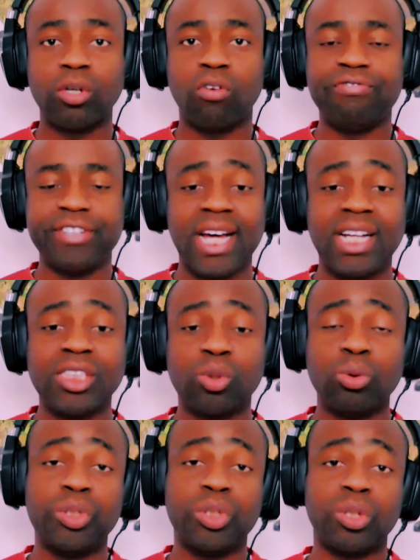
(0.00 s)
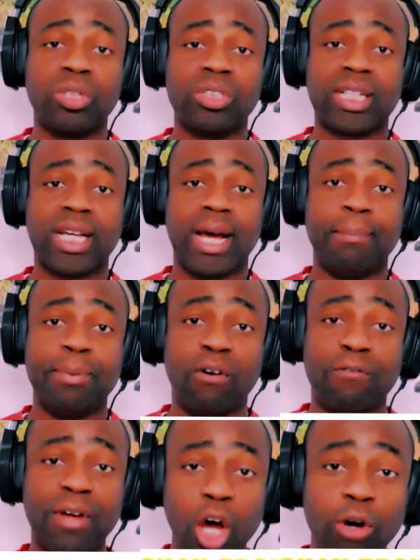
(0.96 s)
or Vidan Solutions can be
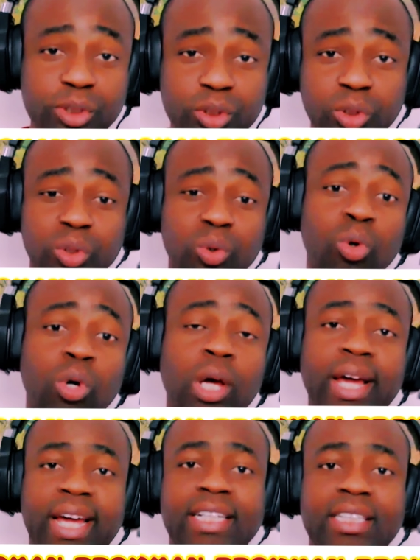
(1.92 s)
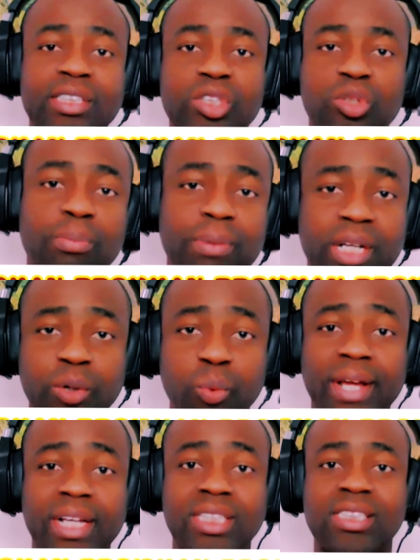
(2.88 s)
of help to you in so many
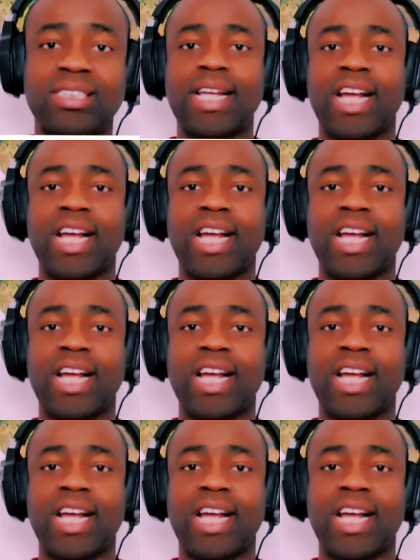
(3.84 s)
ways,